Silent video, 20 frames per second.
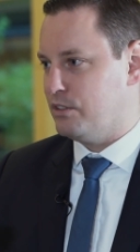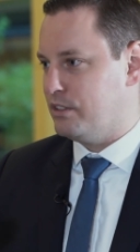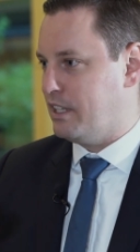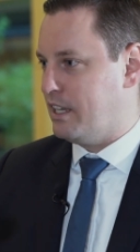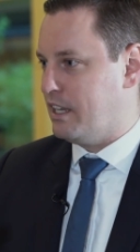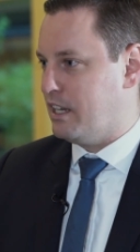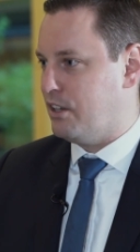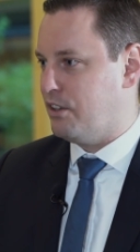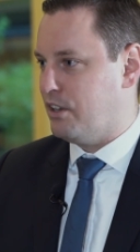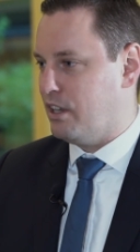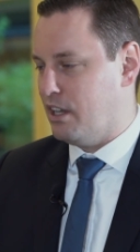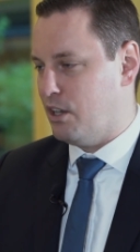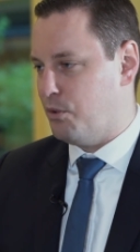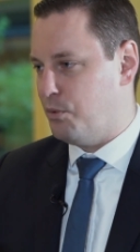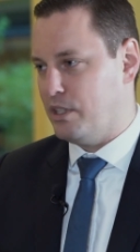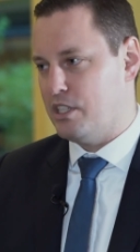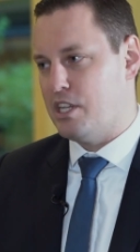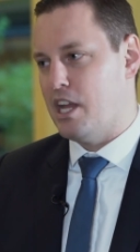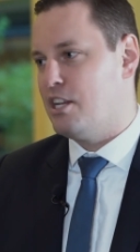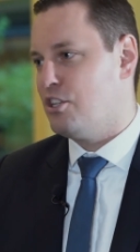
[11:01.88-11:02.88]
on their uh,
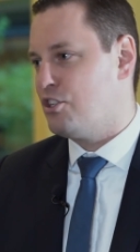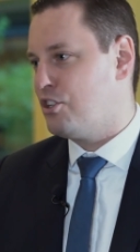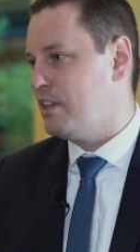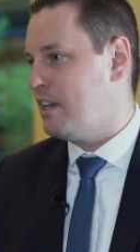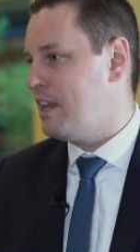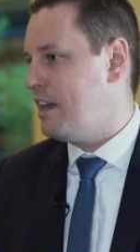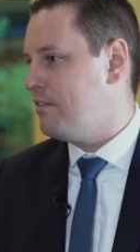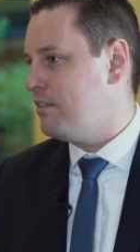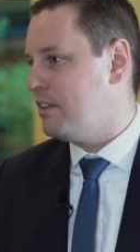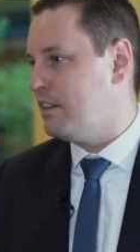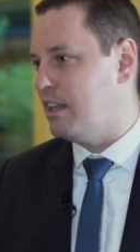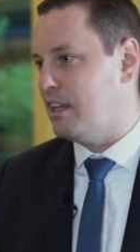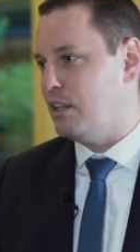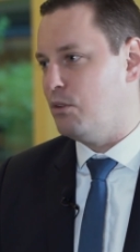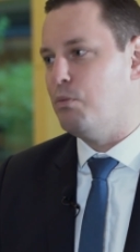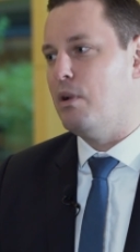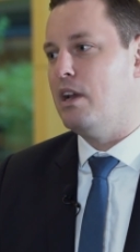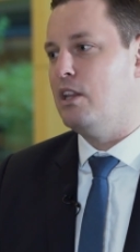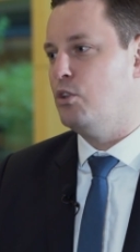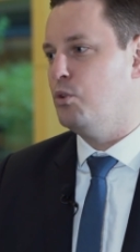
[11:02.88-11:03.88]
retention level, and
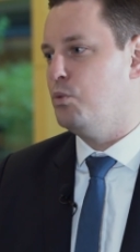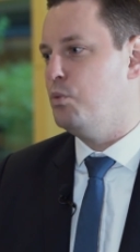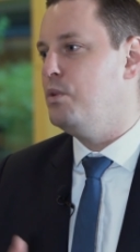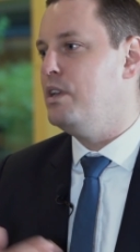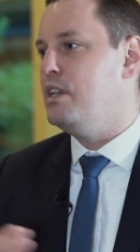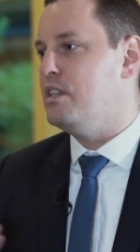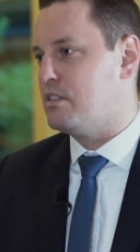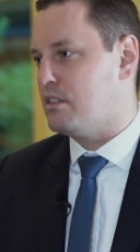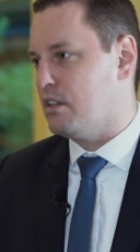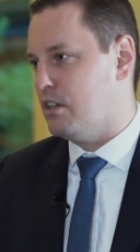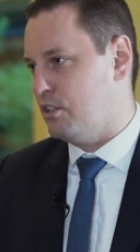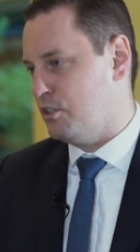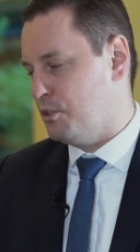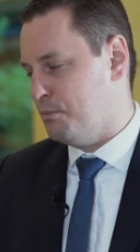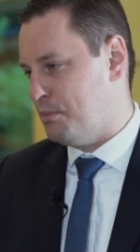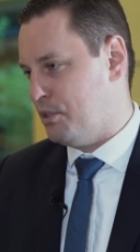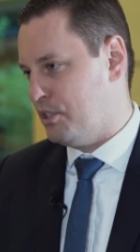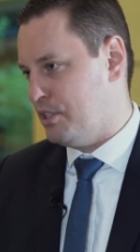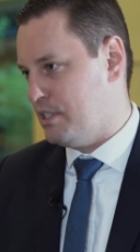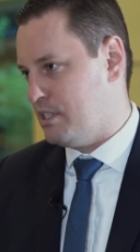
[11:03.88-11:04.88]
oh. when do we start to
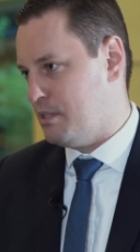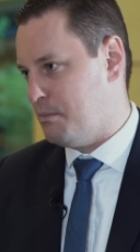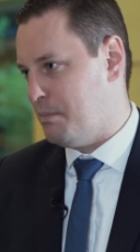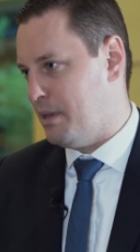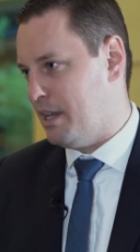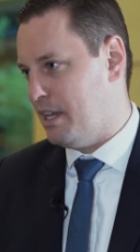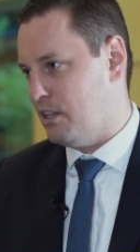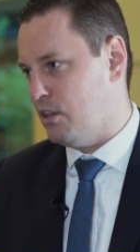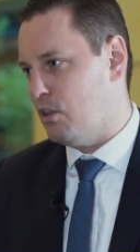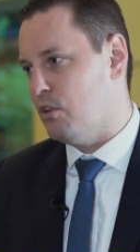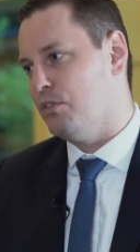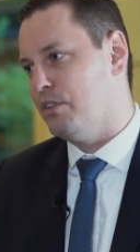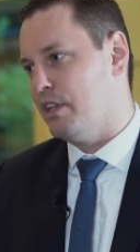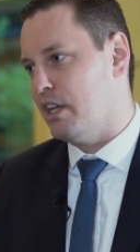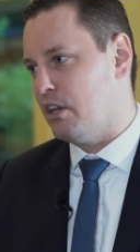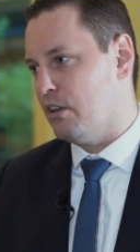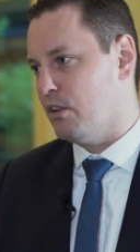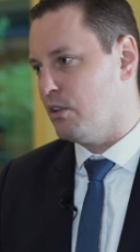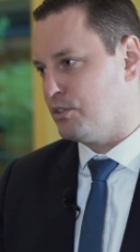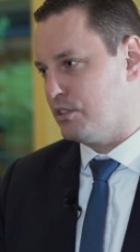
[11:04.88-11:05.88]
participate on
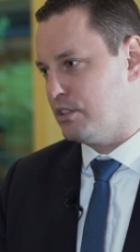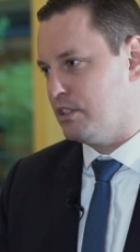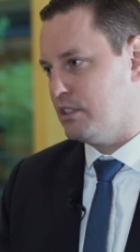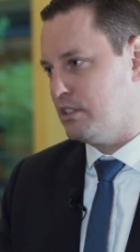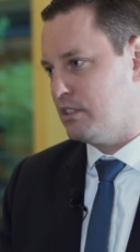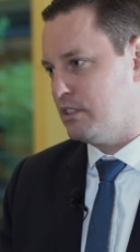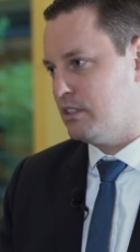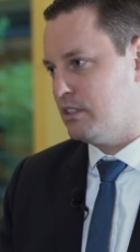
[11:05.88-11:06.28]
their losses.